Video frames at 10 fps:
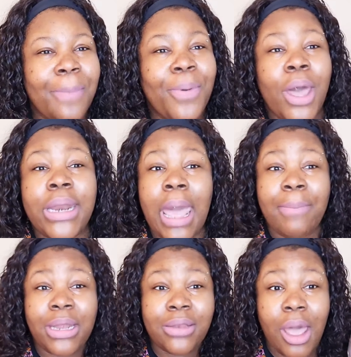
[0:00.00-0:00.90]
makeup on
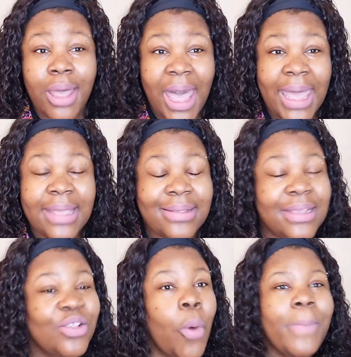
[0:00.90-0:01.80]
and my dark eyes,
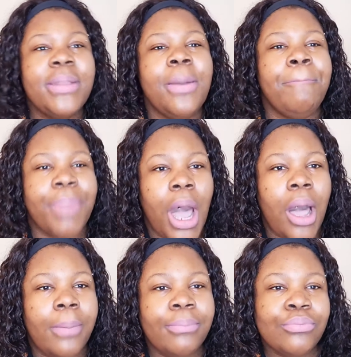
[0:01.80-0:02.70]
it's gonna be the
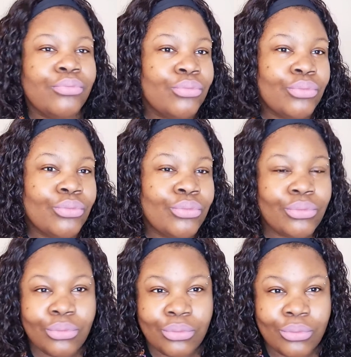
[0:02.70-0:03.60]
bomb.
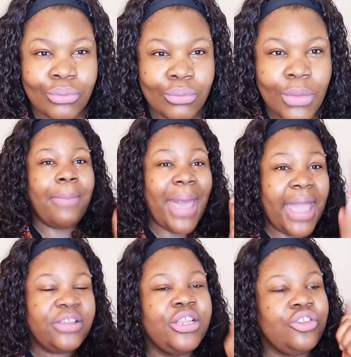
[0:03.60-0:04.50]
I might
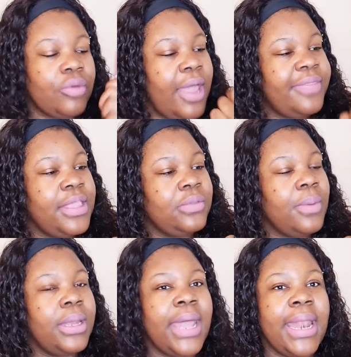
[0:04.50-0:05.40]
actually try this
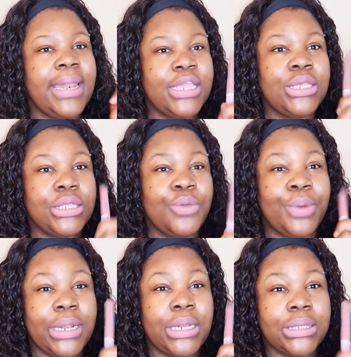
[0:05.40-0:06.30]
one and let you see
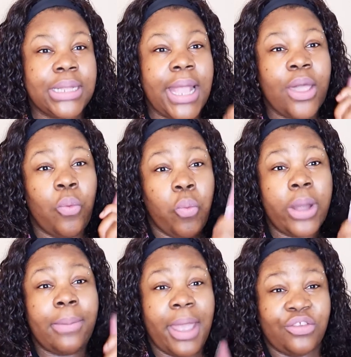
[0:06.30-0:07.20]
what it looks like
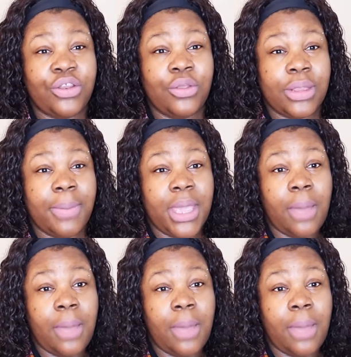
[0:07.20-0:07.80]
when I'm actually doing the